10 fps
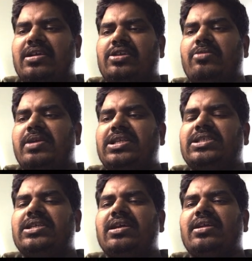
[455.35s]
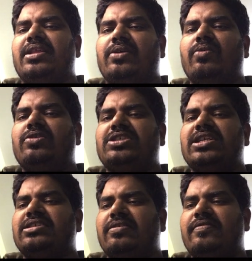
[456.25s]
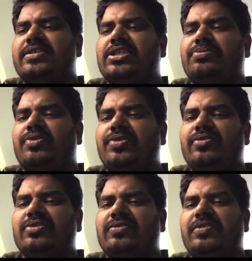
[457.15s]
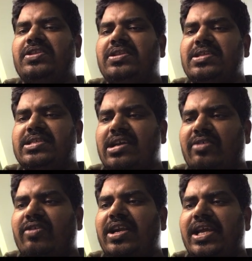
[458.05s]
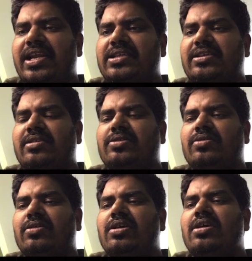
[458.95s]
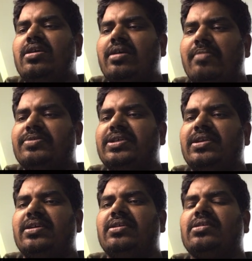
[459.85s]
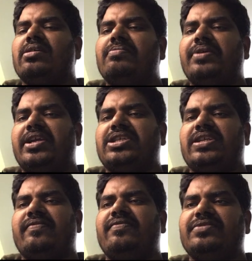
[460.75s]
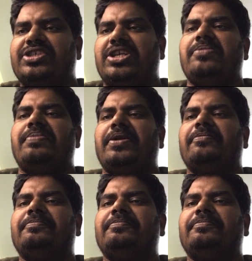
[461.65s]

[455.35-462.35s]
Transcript: So means the goods and services produced within these acquired areas also comes under computation of GDP.